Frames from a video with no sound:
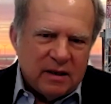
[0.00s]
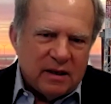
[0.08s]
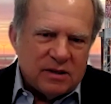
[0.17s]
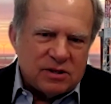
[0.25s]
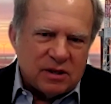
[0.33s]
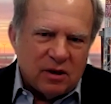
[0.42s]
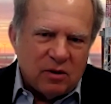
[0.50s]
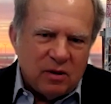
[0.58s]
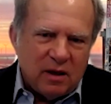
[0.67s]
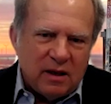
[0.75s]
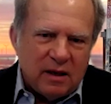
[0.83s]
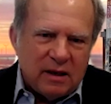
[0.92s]
And so
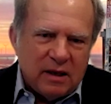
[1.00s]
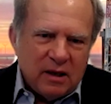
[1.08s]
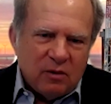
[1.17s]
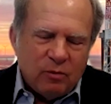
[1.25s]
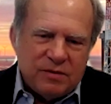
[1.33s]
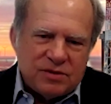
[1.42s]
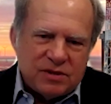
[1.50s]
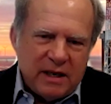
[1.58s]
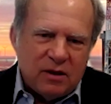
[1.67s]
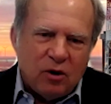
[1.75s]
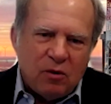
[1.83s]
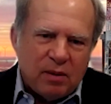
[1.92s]
we've
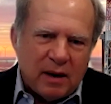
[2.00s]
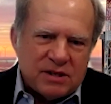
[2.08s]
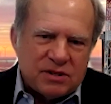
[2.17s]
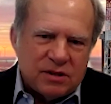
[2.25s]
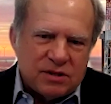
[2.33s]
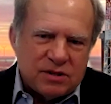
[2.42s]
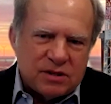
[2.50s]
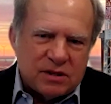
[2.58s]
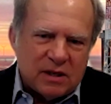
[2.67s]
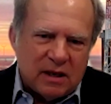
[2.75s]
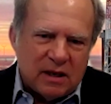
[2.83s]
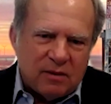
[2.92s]
seen oil prices
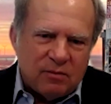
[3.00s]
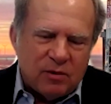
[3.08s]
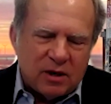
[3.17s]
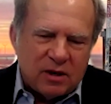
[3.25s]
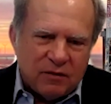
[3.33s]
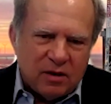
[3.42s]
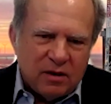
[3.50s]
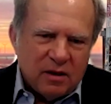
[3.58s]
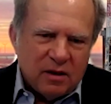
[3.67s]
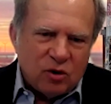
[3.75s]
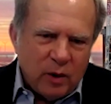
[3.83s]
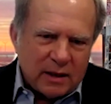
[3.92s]
recover
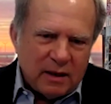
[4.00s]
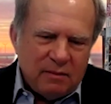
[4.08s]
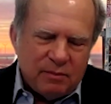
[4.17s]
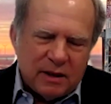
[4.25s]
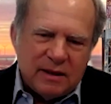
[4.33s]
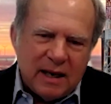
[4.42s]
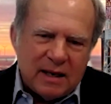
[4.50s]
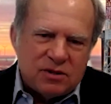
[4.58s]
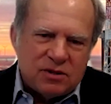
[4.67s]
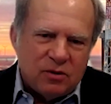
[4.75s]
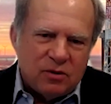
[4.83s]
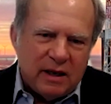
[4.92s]
quickly, but not
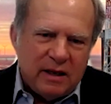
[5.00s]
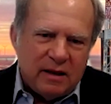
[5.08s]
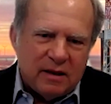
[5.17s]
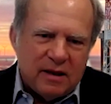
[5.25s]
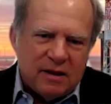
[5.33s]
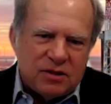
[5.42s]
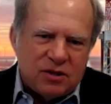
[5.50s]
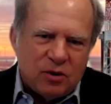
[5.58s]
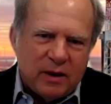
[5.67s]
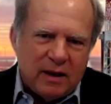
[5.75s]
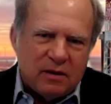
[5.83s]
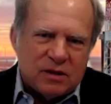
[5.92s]
to
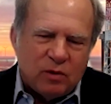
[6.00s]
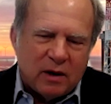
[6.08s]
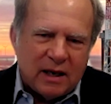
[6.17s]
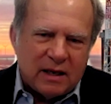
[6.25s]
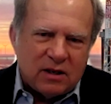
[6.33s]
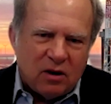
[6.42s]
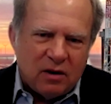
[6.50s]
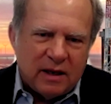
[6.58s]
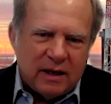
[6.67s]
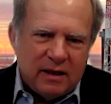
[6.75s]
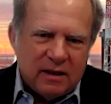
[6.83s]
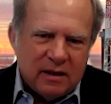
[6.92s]
it's what I call
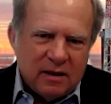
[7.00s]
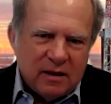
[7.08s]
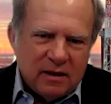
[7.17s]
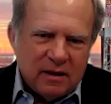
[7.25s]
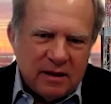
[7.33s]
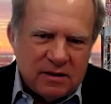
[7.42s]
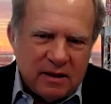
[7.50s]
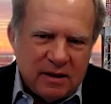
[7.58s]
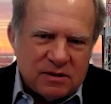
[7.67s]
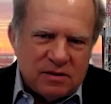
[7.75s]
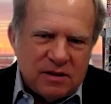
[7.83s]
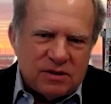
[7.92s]
it
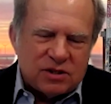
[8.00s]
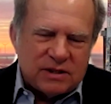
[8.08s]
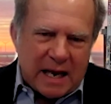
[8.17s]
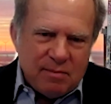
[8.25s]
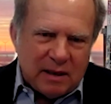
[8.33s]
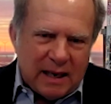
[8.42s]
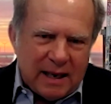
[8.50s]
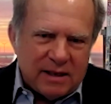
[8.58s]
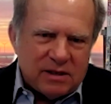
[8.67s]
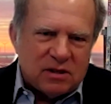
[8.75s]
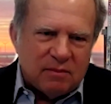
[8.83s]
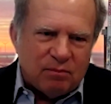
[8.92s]

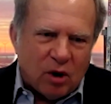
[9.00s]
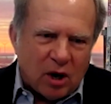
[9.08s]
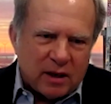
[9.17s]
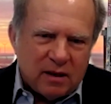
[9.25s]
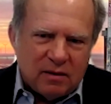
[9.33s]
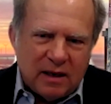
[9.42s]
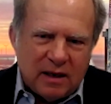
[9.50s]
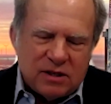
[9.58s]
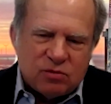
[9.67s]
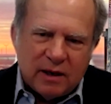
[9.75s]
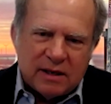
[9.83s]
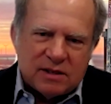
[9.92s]
stabilized the market. At least
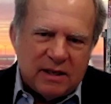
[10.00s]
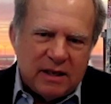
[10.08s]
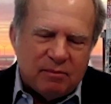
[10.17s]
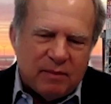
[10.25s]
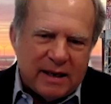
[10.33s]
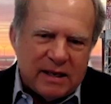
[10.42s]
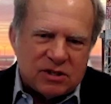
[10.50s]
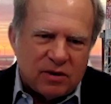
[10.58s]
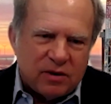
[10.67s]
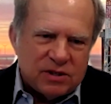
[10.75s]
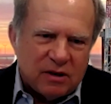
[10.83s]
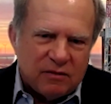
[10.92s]
we're not seeing minus
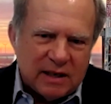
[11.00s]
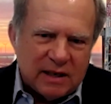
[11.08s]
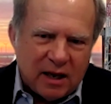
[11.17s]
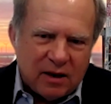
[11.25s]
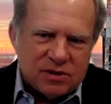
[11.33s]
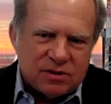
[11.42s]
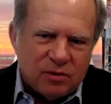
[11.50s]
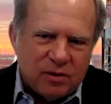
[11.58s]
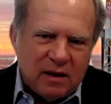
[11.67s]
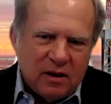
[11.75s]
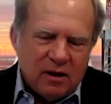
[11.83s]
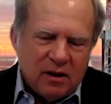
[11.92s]
$37,
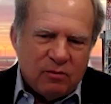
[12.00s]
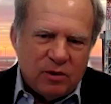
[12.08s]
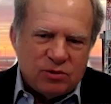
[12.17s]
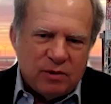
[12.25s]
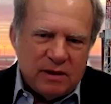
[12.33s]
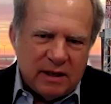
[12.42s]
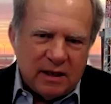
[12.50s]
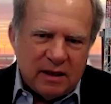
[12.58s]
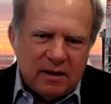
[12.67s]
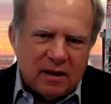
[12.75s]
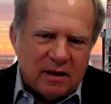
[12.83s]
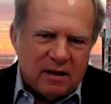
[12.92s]
which we
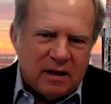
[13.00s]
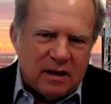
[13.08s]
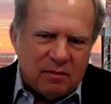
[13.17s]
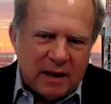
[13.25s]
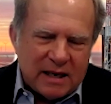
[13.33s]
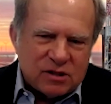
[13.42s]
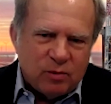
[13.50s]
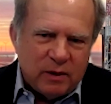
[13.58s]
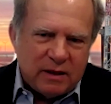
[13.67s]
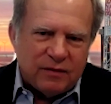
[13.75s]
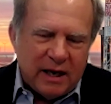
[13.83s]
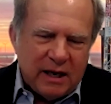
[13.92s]
did the last week
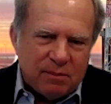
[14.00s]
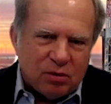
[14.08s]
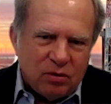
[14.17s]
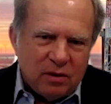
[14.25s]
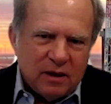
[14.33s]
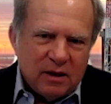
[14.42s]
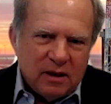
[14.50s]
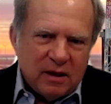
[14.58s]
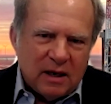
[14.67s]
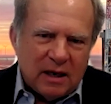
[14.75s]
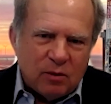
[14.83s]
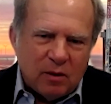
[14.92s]
of April.
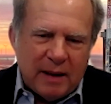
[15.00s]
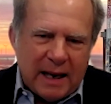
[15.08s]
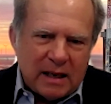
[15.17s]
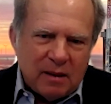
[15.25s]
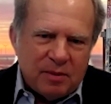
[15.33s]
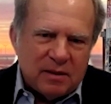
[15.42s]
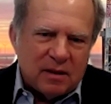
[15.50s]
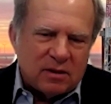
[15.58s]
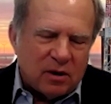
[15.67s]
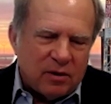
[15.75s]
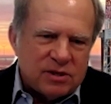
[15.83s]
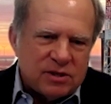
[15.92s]
We're back up in the
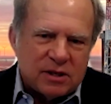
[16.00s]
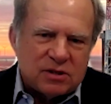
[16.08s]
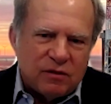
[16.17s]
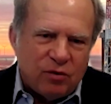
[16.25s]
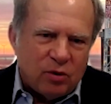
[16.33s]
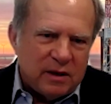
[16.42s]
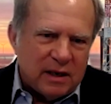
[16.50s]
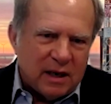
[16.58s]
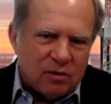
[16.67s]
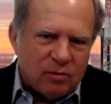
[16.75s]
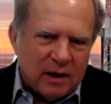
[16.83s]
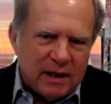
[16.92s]
$36 to
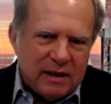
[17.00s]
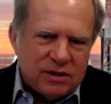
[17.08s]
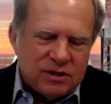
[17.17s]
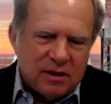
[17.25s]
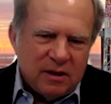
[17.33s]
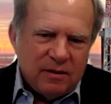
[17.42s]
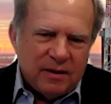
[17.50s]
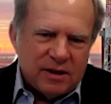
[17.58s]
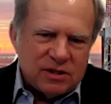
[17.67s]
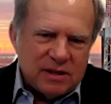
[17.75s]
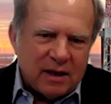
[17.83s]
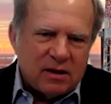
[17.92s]
$40 range.
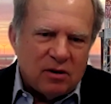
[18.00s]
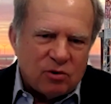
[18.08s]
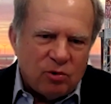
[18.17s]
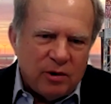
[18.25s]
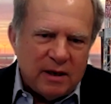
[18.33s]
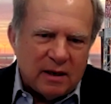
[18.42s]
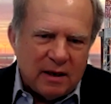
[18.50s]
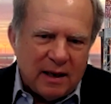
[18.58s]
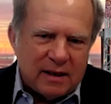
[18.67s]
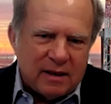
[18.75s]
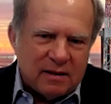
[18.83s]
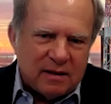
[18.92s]
It's not going to create a
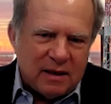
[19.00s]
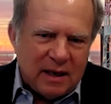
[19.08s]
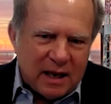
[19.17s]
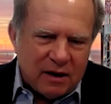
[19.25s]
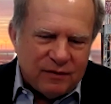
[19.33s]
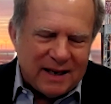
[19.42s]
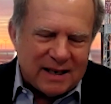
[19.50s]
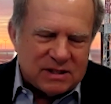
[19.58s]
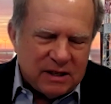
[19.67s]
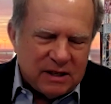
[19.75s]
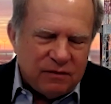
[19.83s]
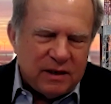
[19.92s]
lot of
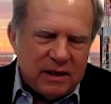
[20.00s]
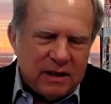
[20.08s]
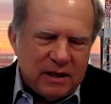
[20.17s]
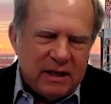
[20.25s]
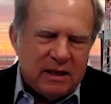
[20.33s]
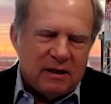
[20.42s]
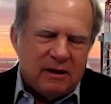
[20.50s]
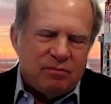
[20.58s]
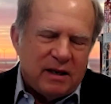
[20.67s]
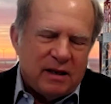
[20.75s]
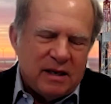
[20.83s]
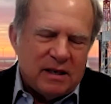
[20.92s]
activity,
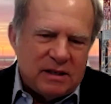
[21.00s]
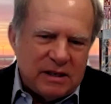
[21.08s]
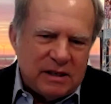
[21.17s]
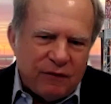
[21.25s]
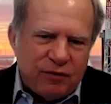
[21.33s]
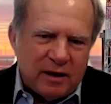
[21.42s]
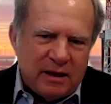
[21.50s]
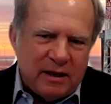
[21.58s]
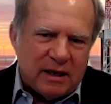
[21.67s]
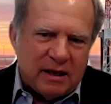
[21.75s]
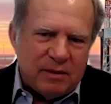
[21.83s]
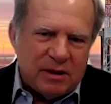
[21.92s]
but it definitely
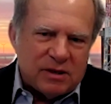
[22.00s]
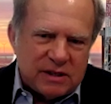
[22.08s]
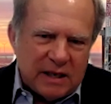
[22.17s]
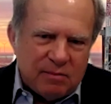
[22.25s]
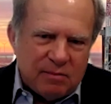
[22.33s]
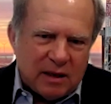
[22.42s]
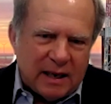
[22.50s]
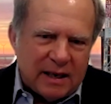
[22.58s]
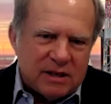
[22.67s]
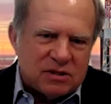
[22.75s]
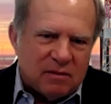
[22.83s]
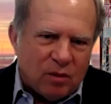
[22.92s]
has
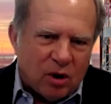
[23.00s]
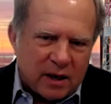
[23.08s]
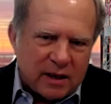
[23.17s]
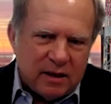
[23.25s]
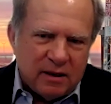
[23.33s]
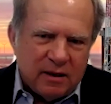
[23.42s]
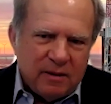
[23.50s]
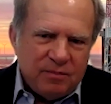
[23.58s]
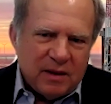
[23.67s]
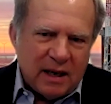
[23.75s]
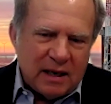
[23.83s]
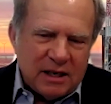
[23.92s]
stabilized the market.
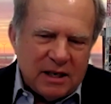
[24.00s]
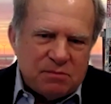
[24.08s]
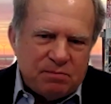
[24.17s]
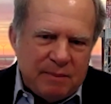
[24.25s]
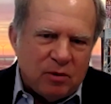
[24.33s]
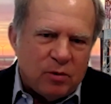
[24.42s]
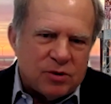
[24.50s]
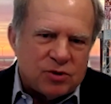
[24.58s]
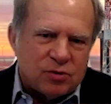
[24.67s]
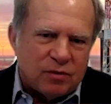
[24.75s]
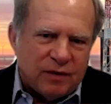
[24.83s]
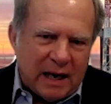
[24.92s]
At least people will
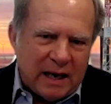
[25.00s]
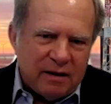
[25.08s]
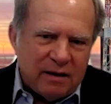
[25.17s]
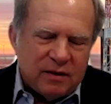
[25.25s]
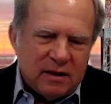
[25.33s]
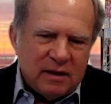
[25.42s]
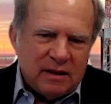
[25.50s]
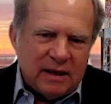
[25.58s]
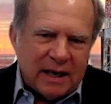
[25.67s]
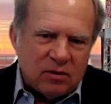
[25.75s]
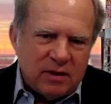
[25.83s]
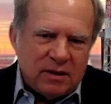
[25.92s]
survive. I
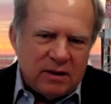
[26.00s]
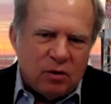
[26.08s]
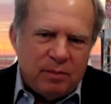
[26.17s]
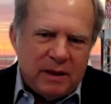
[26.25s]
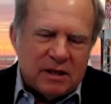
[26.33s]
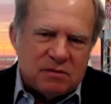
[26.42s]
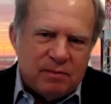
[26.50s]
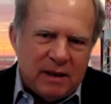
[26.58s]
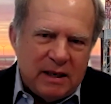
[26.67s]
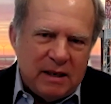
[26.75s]
don't think there'll be as many